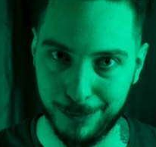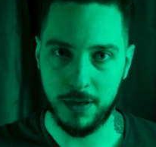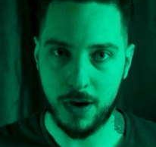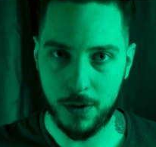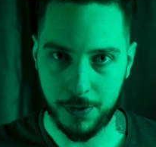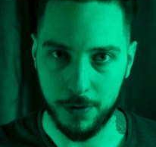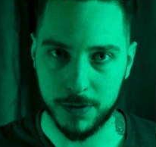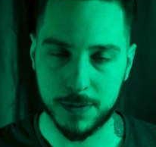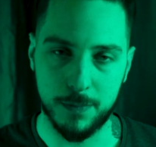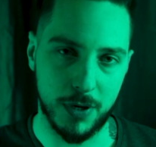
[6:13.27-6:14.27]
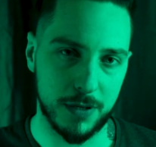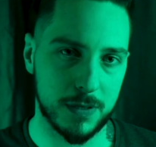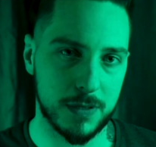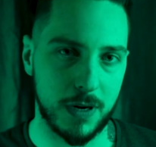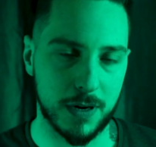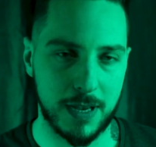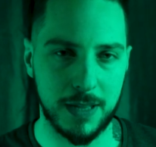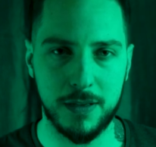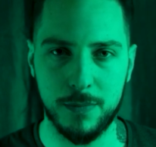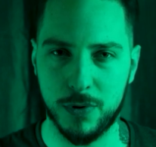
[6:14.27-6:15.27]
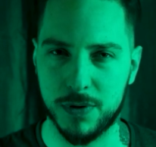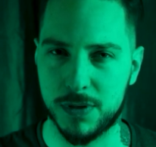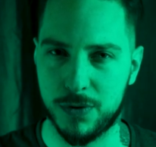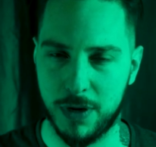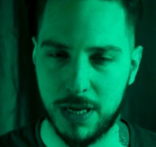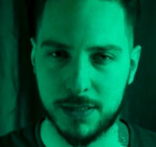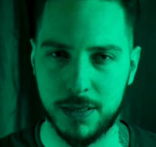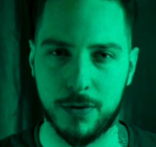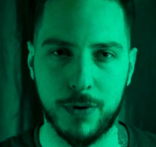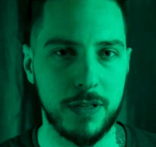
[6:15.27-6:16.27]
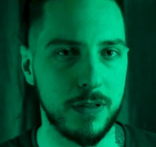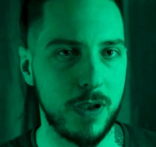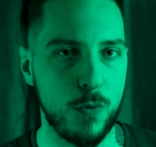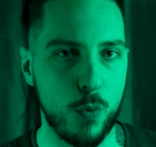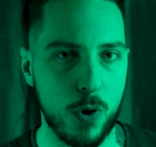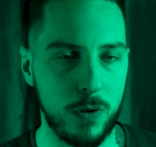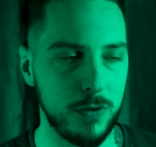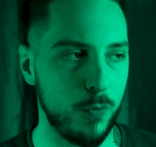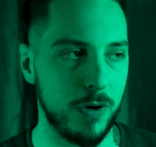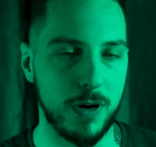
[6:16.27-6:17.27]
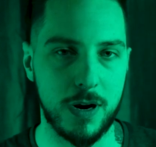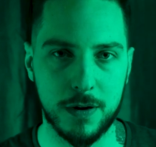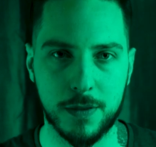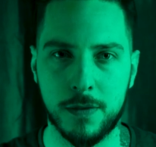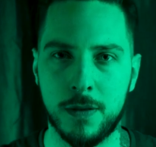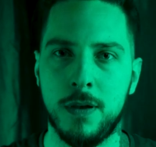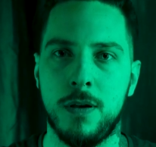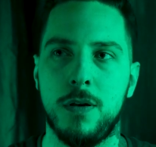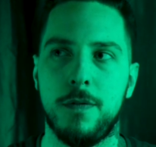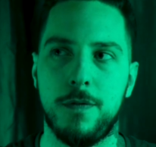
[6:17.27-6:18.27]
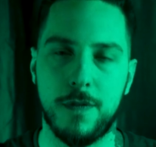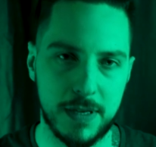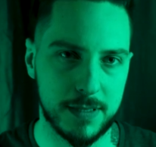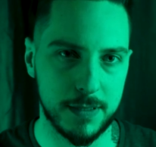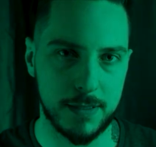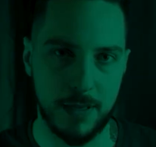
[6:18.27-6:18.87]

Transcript: The authors, brothers Arkady and Boris Strugatsky created a world where Earth faces